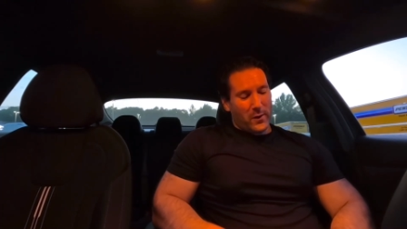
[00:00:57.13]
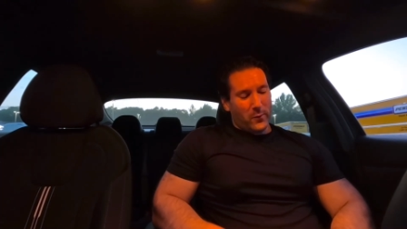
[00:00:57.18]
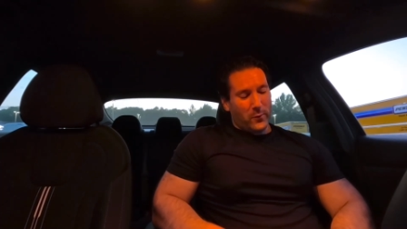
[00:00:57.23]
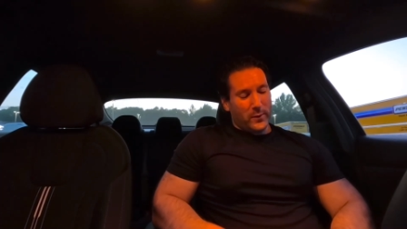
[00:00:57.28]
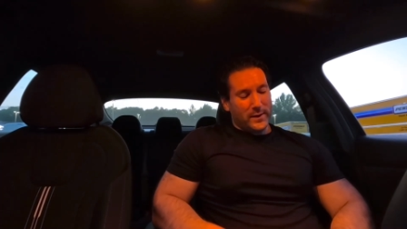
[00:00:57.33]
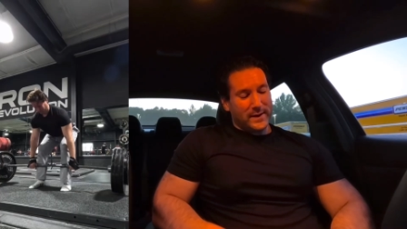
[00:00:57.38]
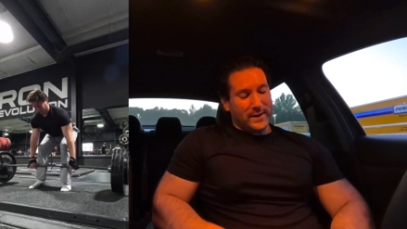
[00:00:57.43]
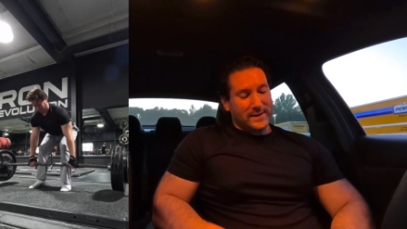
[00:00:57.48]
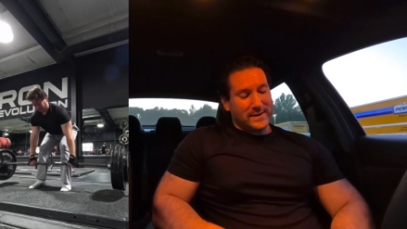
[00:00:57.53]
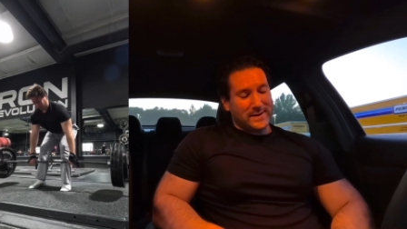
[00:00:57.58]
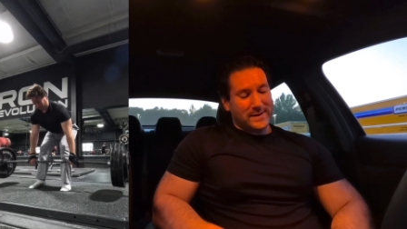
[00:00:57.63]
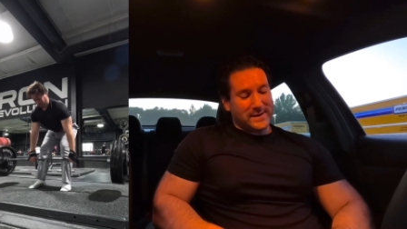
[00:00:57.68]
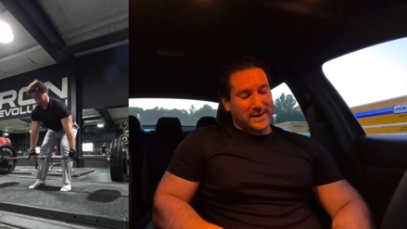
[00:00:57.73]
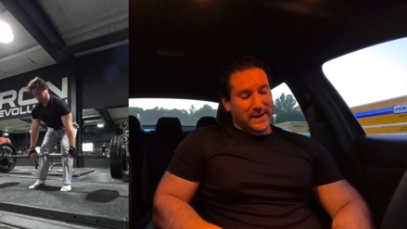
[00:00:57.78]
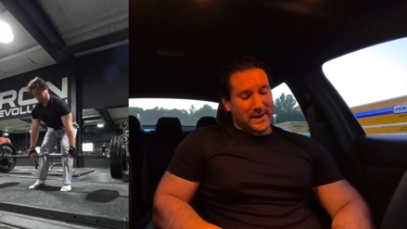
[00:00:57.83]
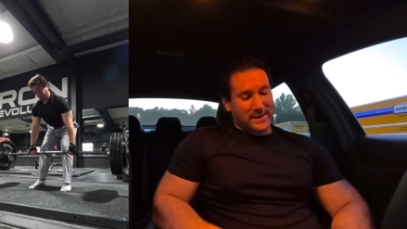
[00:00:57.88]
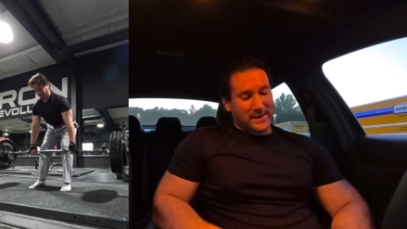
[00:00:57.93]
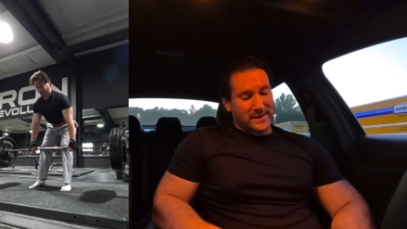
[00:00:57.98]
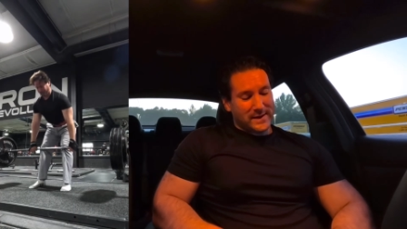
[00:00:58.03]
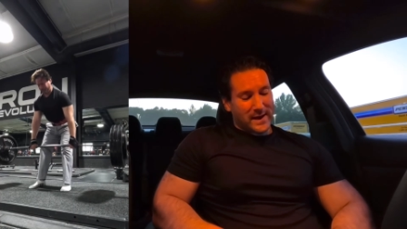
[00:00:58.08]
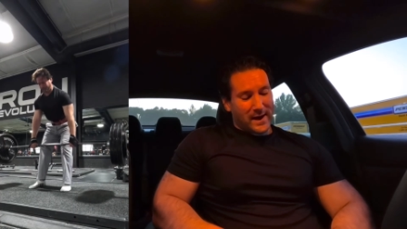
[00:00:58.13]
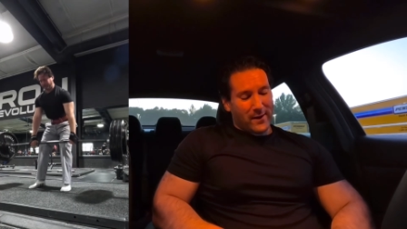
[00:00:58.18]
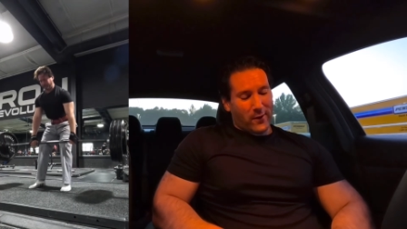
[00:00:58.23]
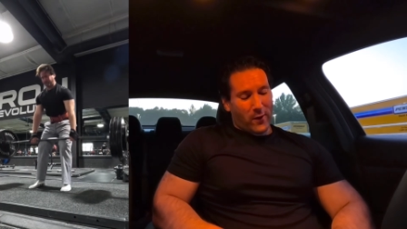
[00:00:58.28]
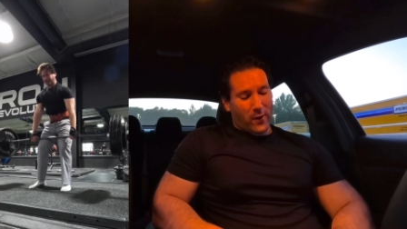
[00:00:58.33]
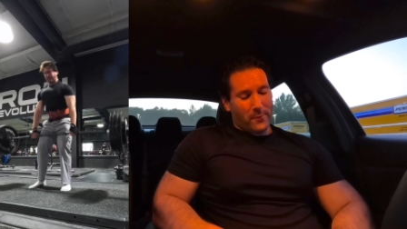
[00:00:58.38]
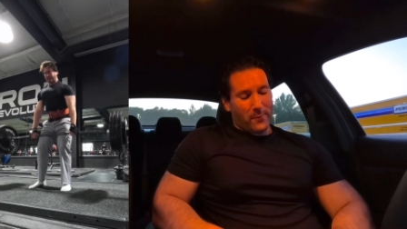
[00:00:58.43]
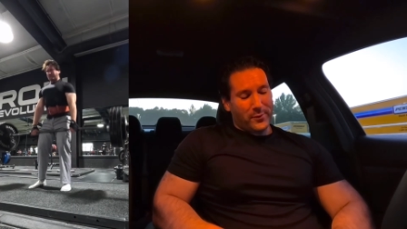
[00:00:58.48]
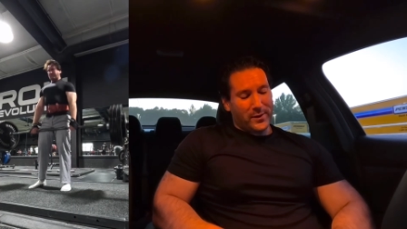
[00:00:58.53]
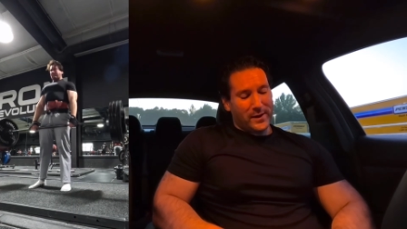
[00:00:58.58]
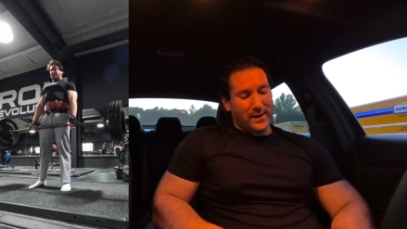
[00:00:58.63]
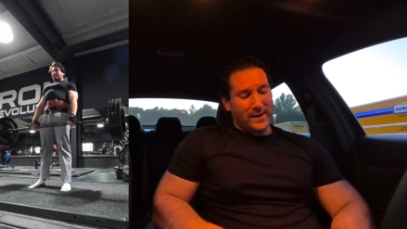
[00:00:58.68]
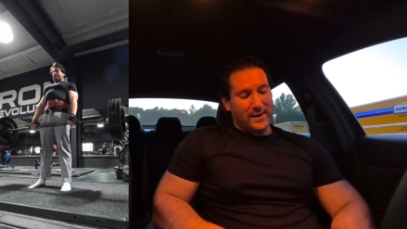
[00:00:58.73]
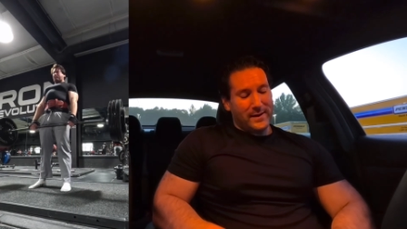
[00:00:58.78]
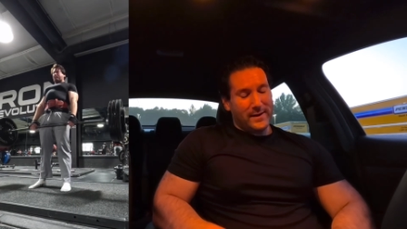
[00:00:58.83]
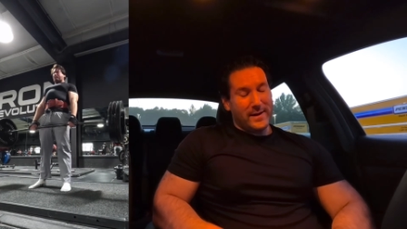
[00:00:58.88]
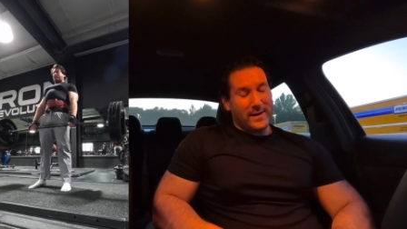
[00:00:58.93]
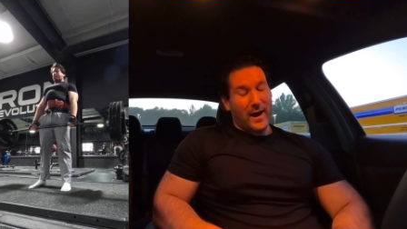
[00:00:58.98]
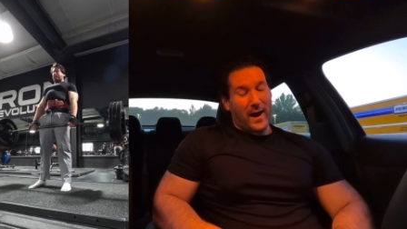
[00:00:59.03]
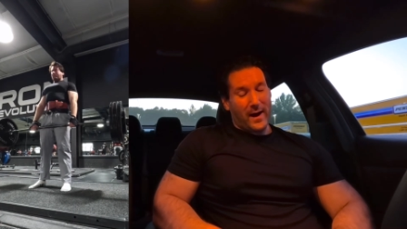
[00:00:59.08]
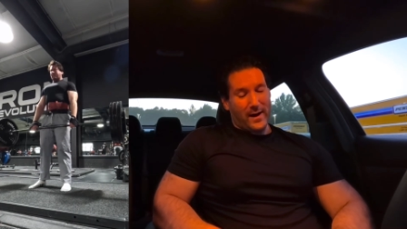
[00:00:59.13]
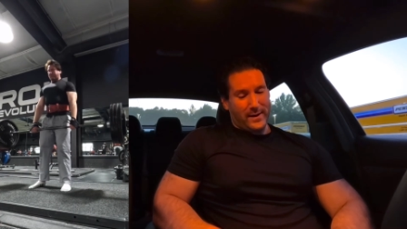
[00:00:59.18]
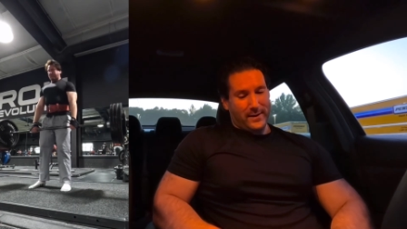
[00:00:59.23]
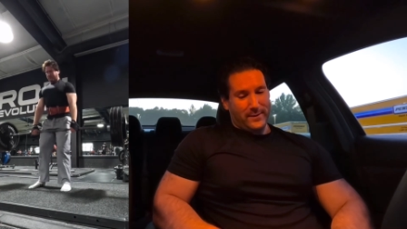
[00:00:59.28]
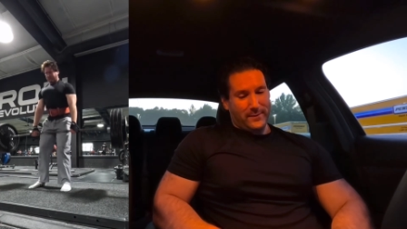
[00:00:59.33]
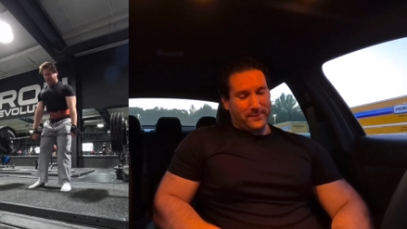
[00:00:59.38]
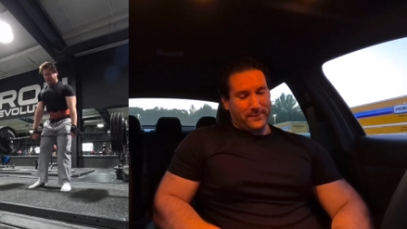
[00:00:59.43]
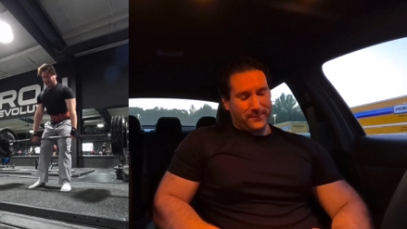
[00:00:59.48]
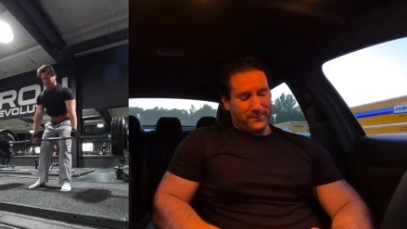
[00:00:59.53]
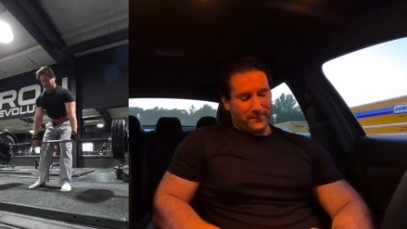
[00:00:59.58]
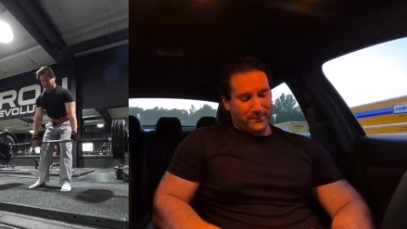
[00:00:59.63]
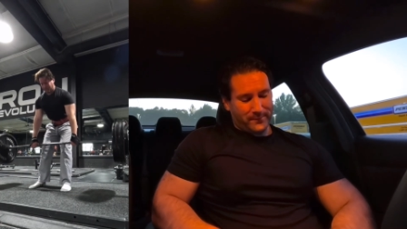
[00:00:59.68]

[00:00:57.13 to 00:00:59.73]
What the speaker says: We did 6 at RPE 9.